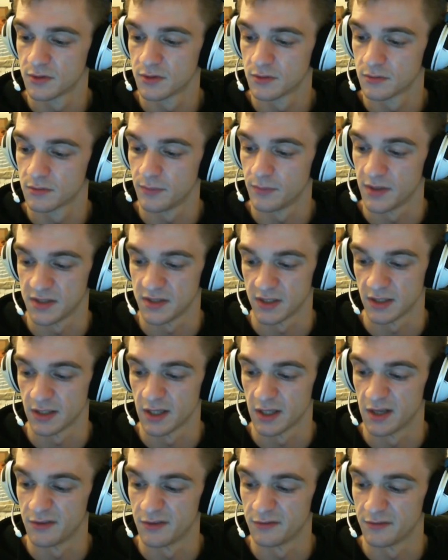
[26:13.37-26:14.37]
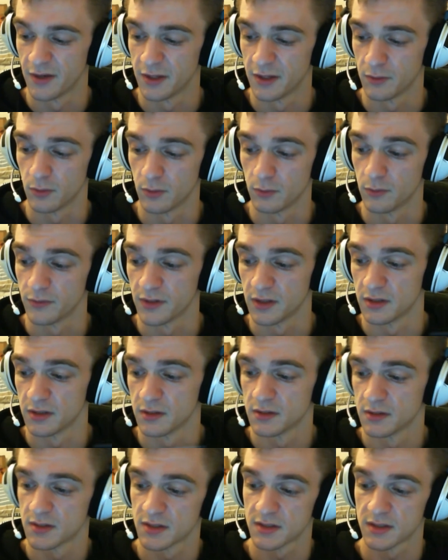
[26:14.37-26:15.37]
basically, if anyone with a
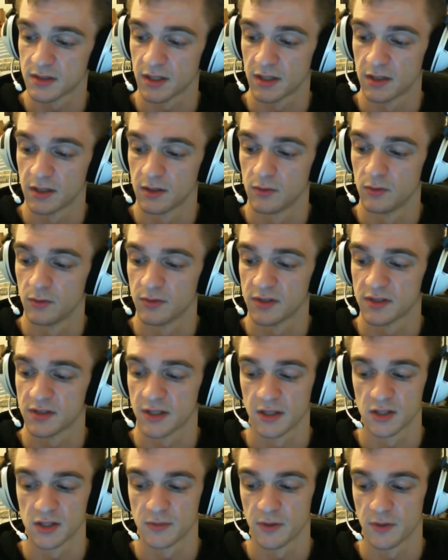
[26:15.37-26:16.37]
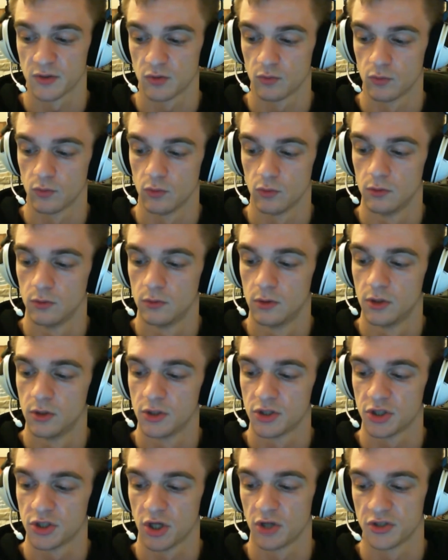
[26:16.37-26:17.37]
psychic special rule
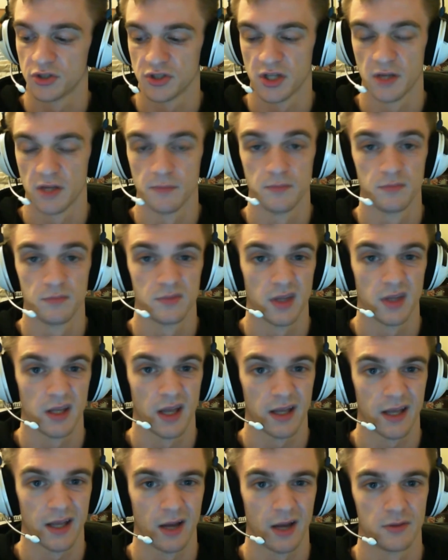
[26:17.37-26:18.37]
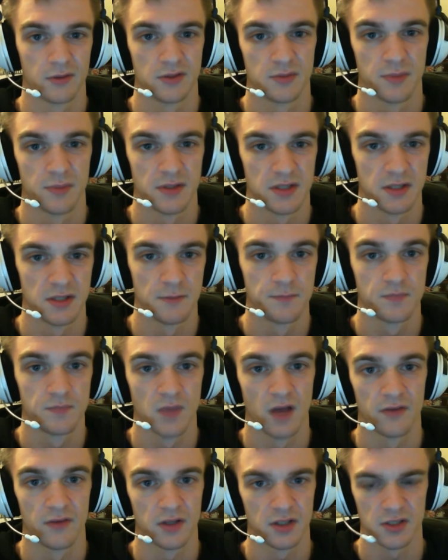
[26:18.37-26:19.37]
charges him, they count as basically
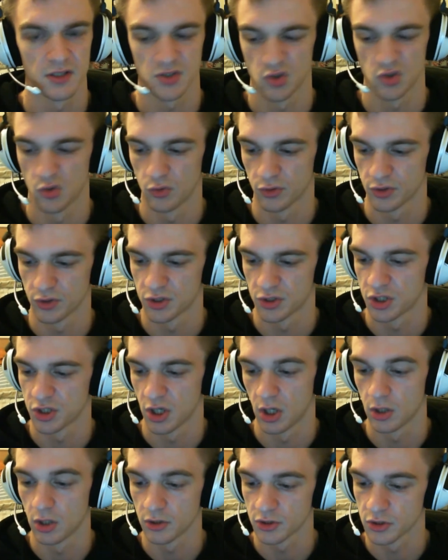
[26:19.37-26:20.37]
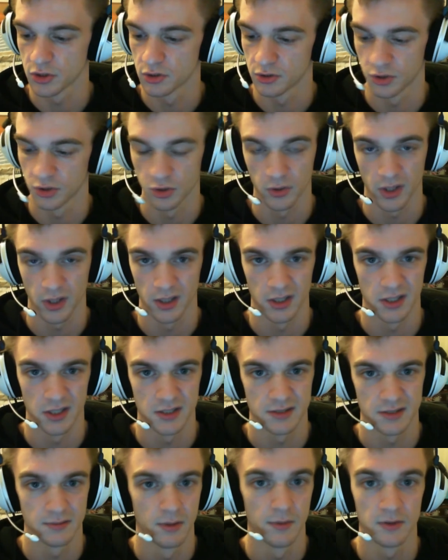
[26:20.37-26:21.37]
having a disordered charge. They don't
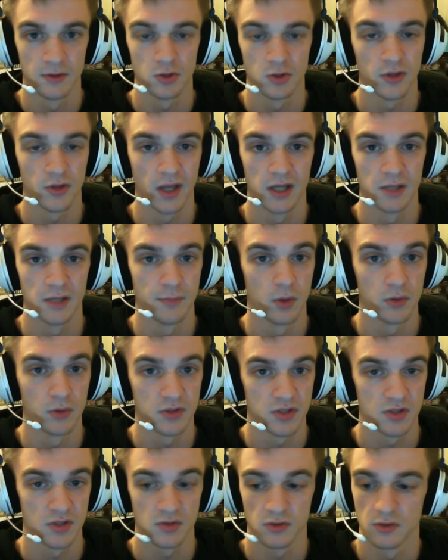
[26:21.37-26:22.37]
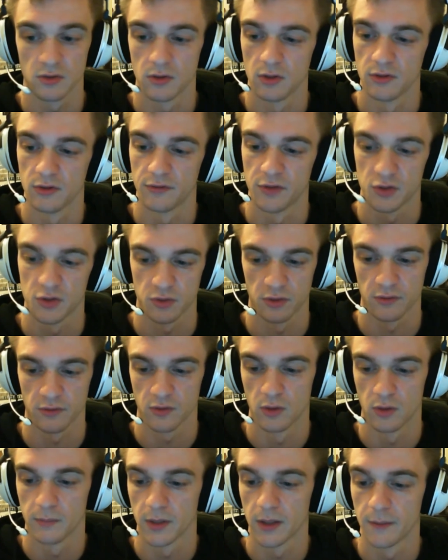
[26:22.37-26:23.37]
get any bonuses on the first round of
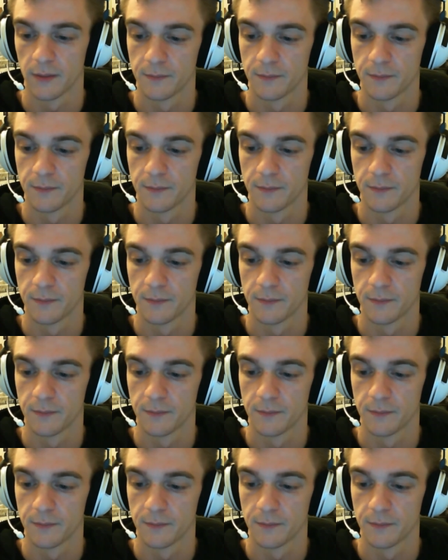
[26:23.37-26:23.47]
combat.